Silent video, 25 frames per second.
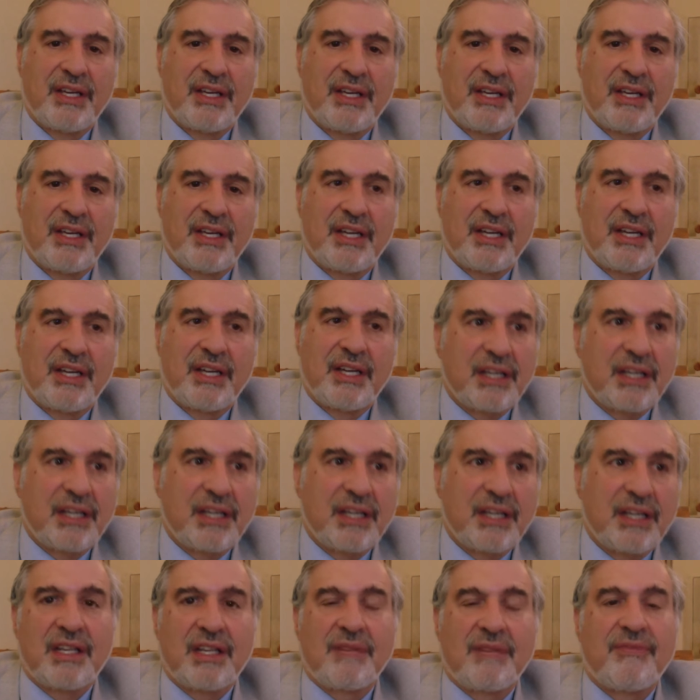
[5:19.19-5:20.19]
And Lincoln
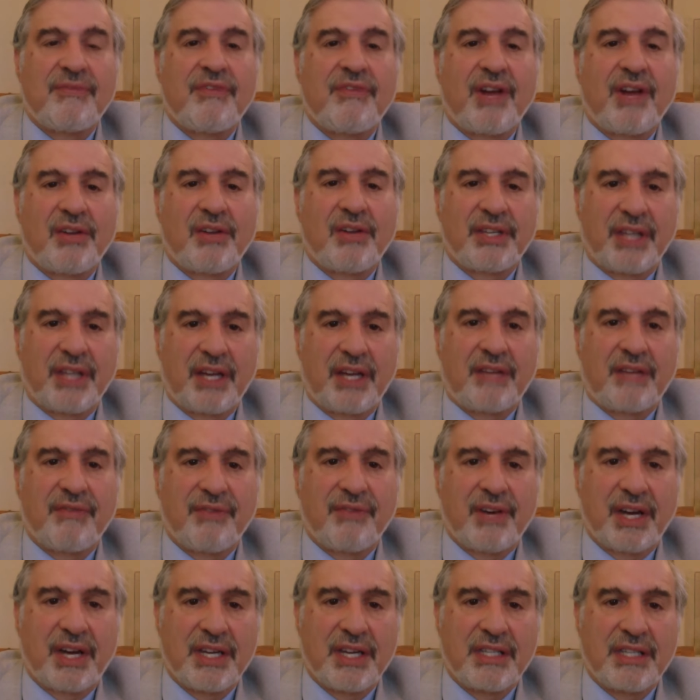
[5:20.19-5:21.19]
ended up following that
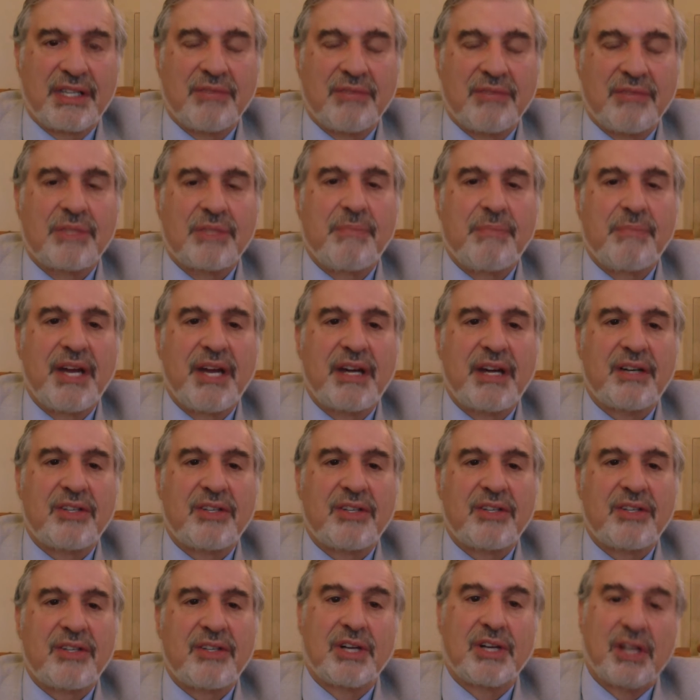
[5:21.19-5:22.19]
advice. It was better
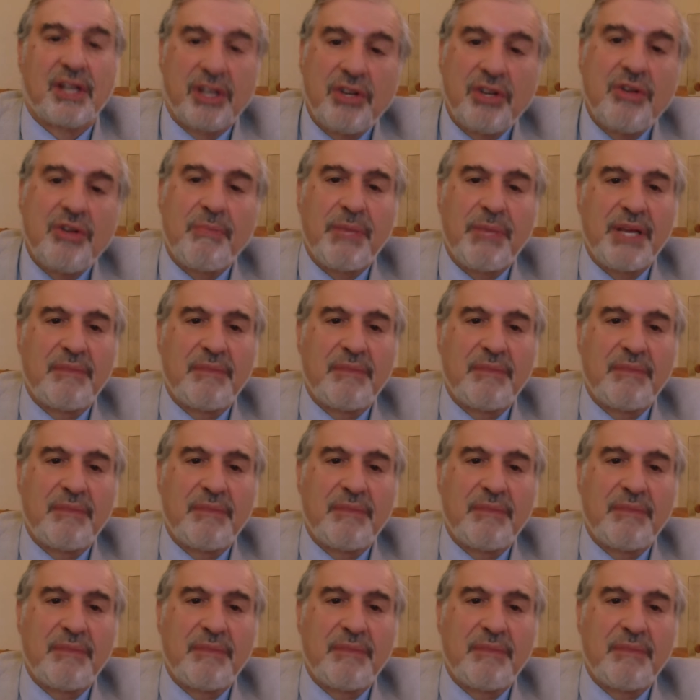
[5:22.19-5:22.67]
to include